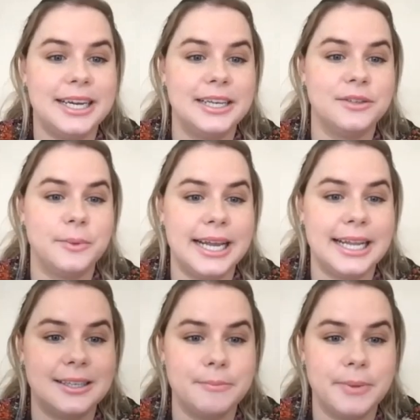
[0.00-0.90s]
because we
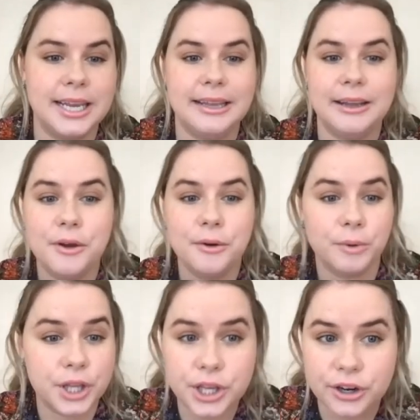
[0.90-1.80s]
get to be
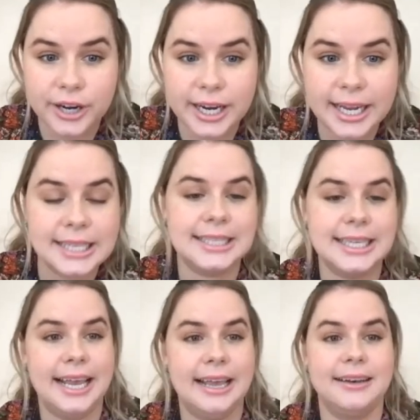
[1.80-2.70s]
really
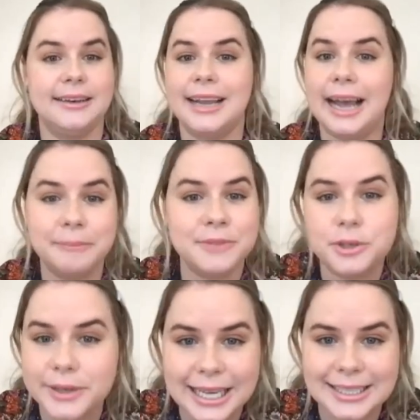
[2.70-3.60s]
curious, and
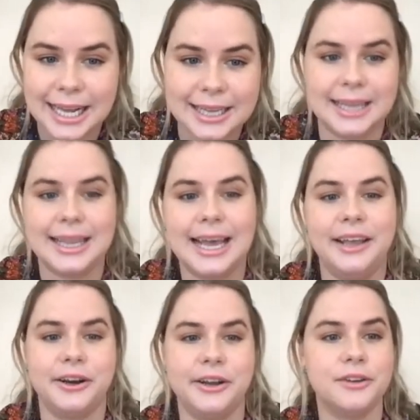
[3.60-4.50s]
I'm doing exactly
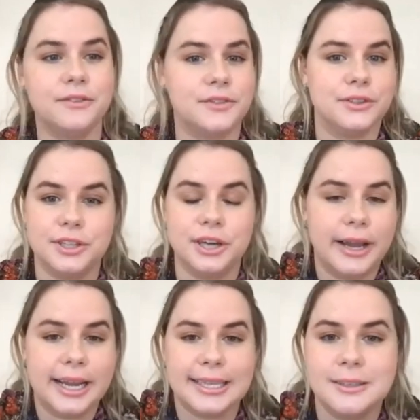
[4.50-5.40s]
that in our interviews. You
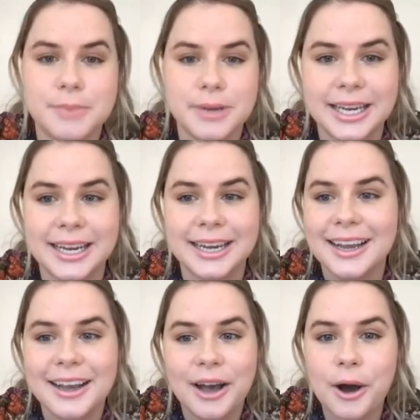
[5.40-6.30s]
know, I get to be
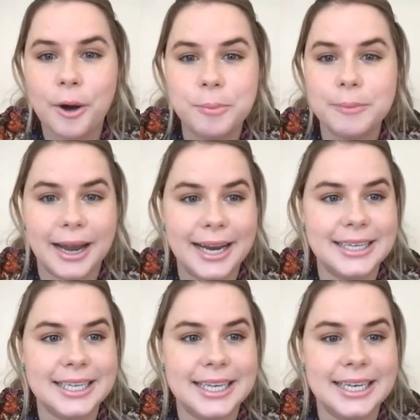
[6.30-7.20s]

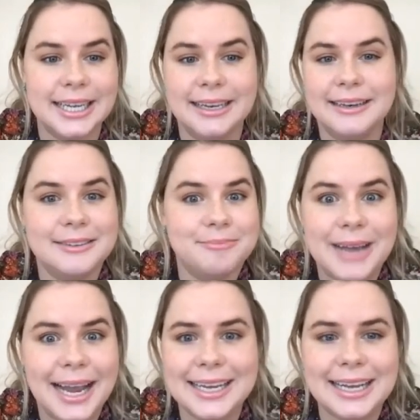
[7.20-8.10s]
open-minded, and
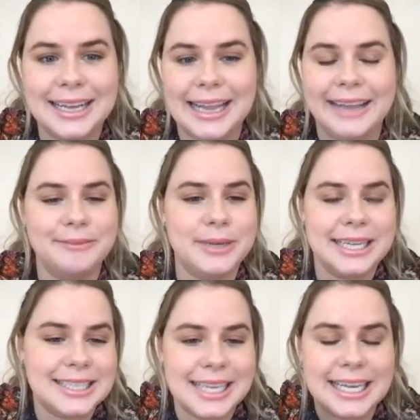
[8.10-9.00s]

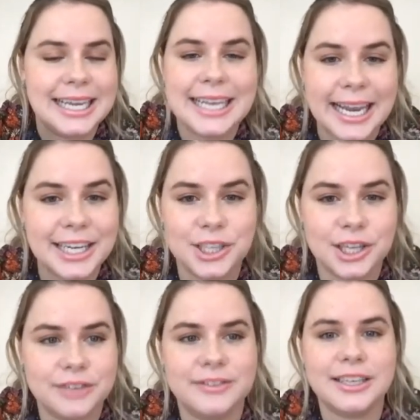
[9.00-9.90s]
we get to like engage
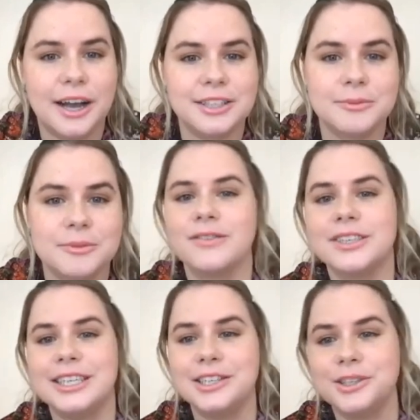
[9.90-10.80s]
in all of these awesome
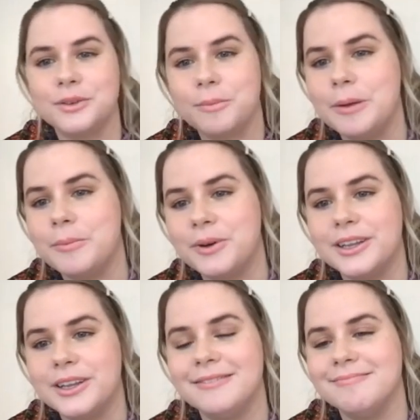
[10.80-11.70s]
conversations with
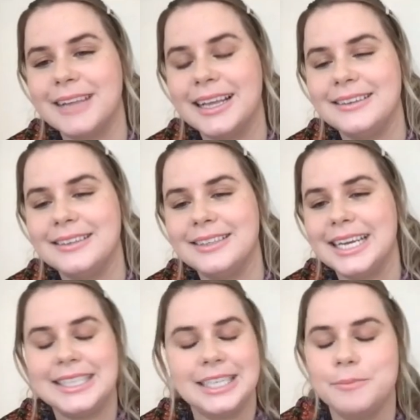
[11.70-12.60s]
people and
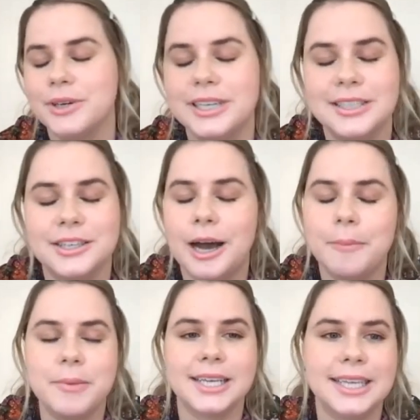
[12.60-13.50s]
dig deeper into
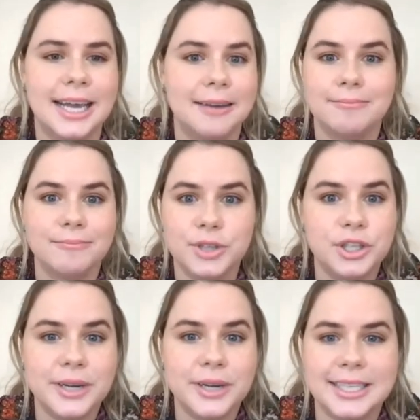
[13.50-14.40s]
topics that
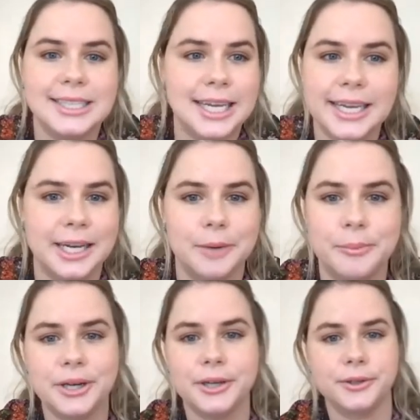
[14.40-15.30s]
you don't get to study in a
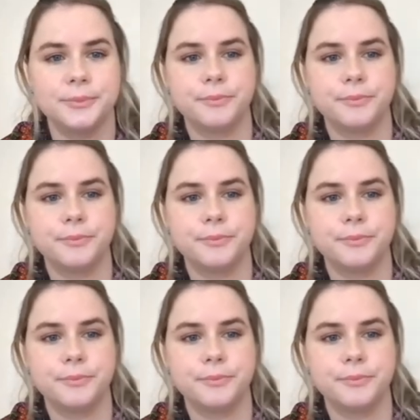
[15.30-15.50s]
book.